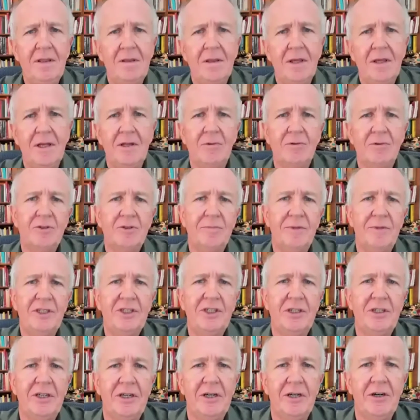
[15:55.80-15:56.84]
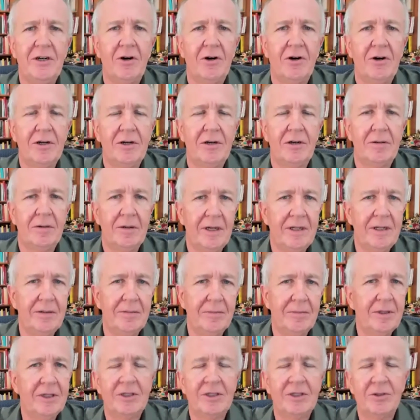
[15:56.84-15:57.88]
thing that was mentioned in an earlier,
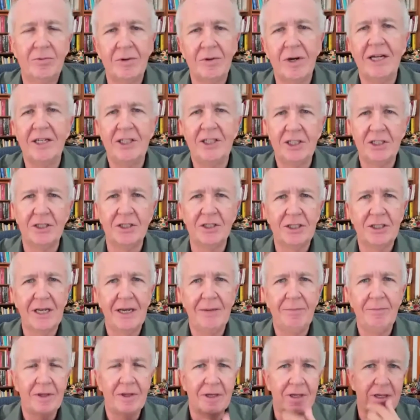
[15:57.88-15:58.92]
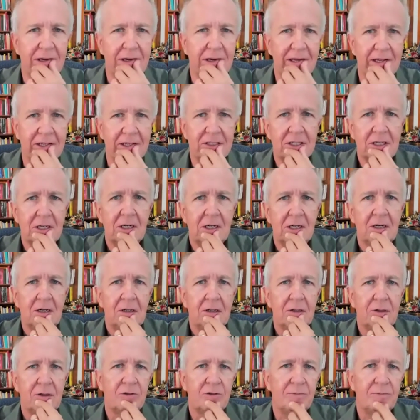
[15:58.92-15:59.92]
and this relates to the same thing, I guess, was